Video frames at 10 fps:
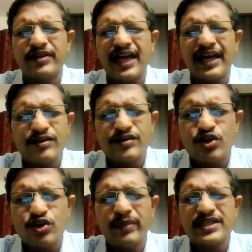We thank you
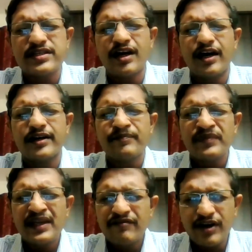so much, Lord,
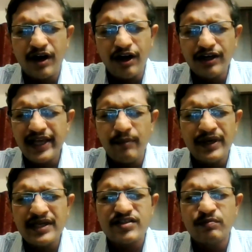for all the
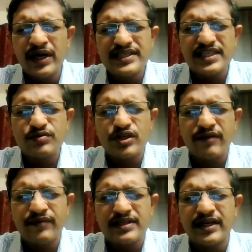abundance of mercies you've
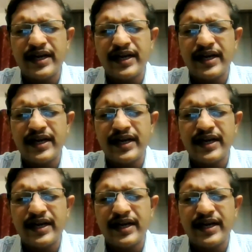given us.